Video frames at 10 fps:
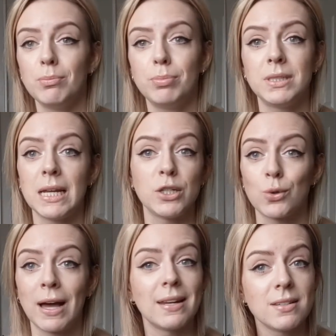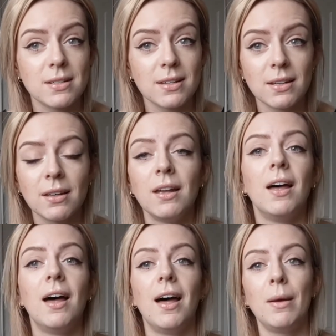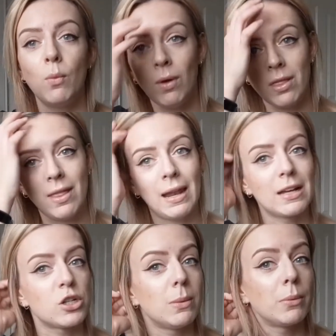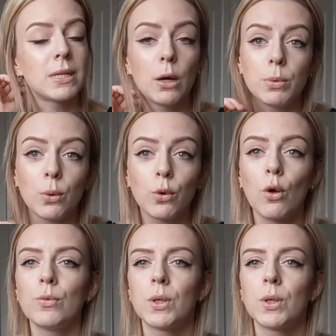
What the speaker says: potential candidate and whether they'll actually be able to help you or not.